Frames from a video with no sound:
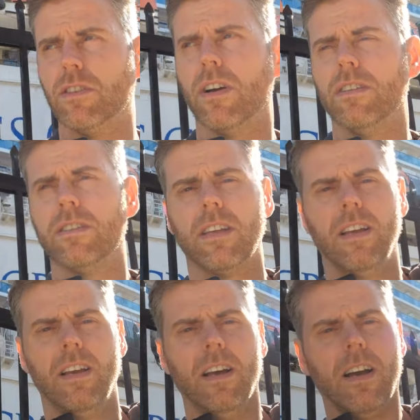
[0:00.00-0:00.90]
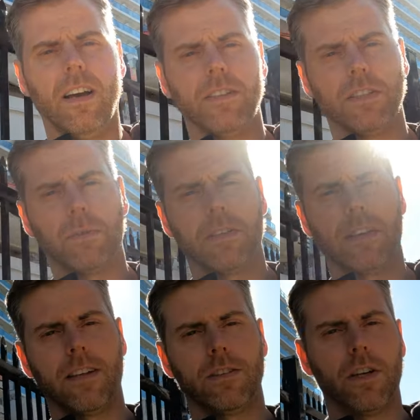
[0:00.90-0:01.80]
John's uh, just because
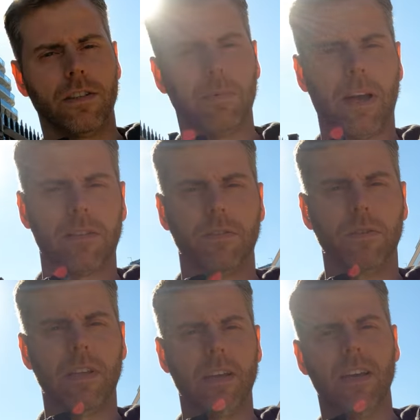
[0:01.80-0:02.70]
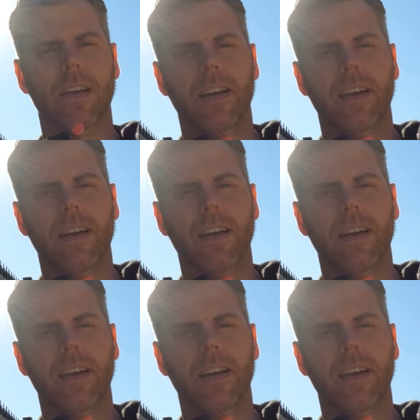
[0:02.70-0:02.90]
I can charge it back to the